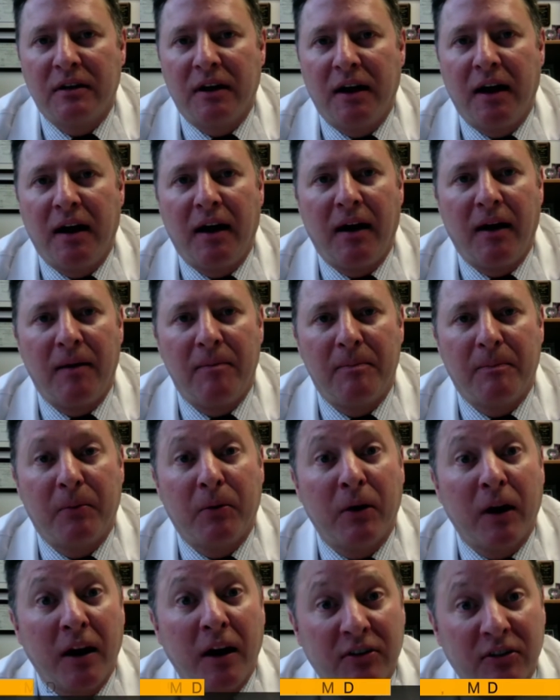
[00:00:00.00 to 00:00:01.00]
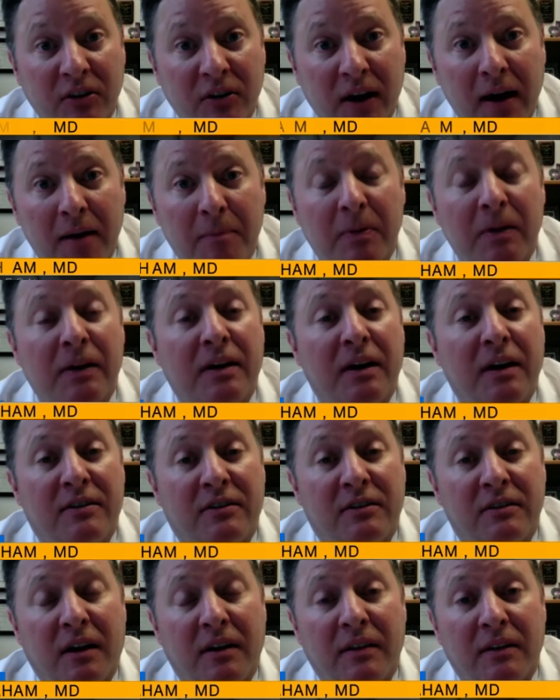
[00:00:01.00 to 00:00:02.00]
uh, pressure
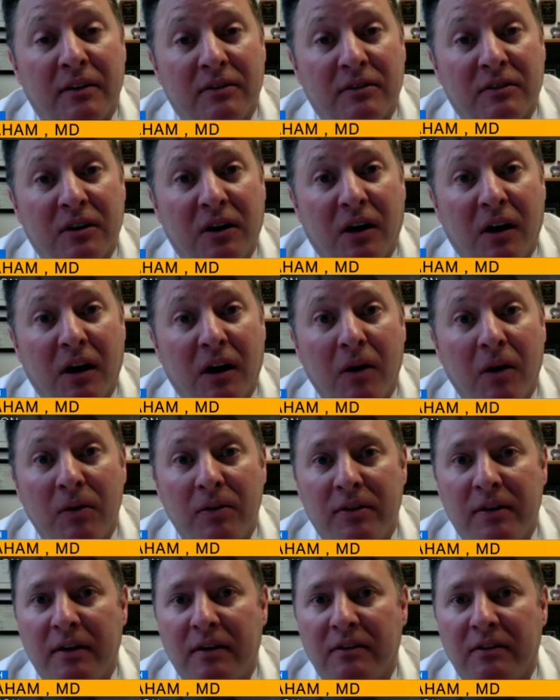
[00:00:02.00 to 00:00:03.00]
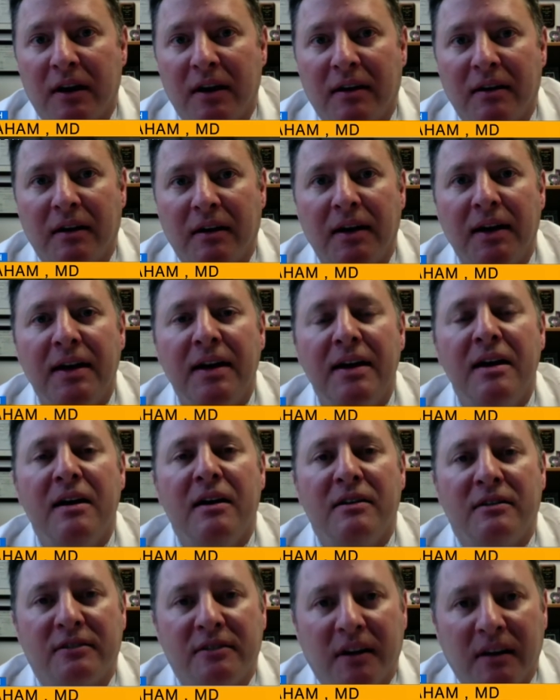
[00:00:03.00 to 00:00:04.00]
application on the scar with things like a
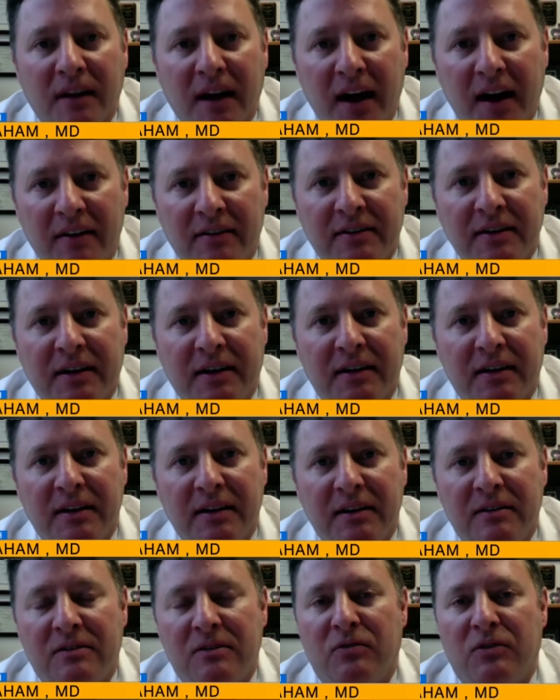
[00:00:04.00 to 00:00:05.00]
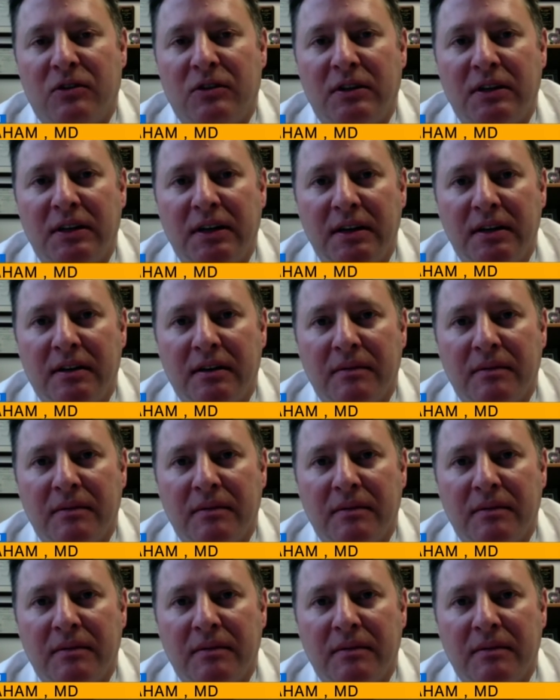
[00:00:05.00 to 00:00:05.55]
elastic adhesive sheet,